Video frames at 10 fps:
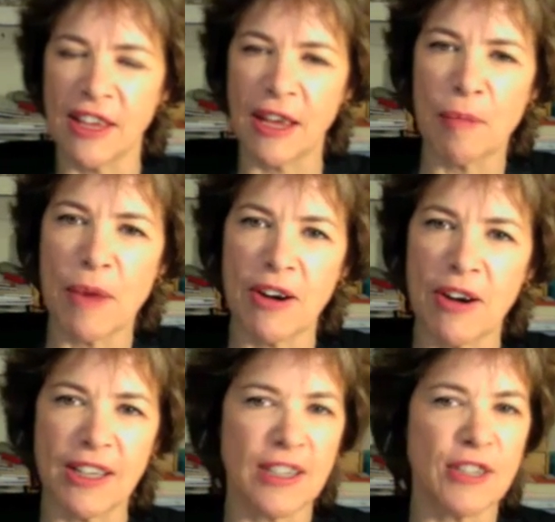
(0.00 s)
think
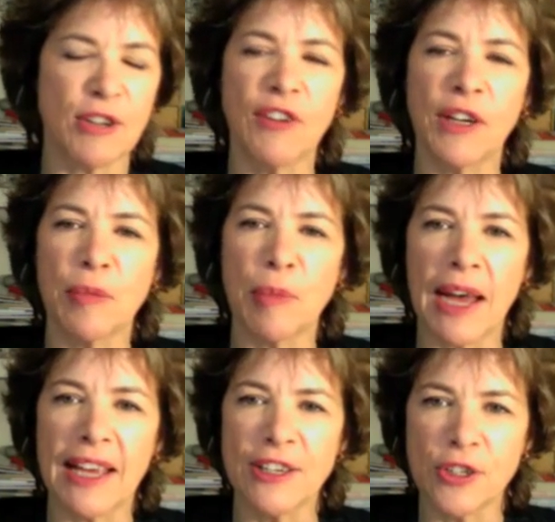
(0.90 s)
Americans are ever going to
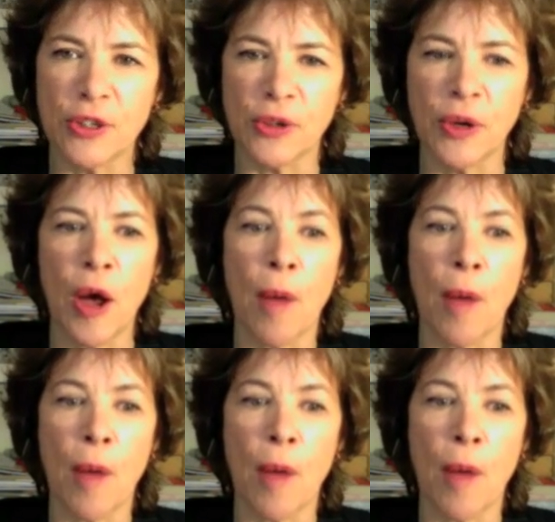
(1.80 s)
buy into.